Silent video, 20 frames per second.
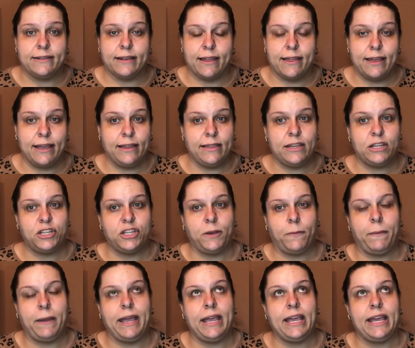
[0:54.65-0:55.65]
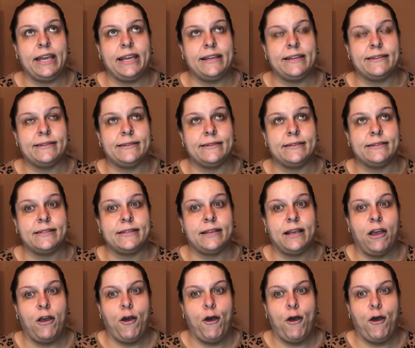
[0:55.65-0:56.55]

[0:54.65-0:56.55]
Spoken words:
I think the shipping is